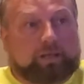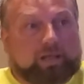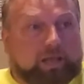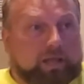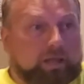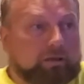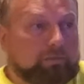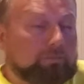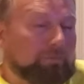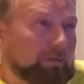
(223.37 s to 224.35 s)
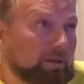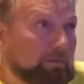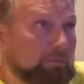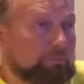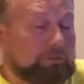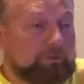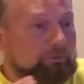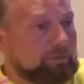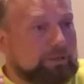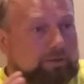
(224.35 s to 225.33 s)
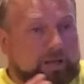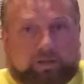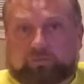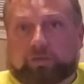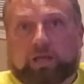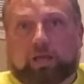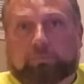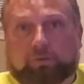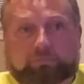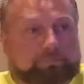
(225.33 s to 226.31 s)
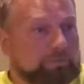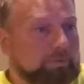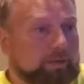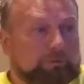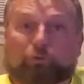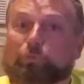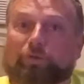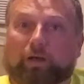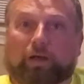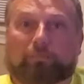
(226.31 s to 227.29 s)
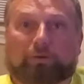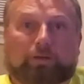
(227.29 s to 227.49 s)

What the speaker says: And literally the next day, probably by noontime,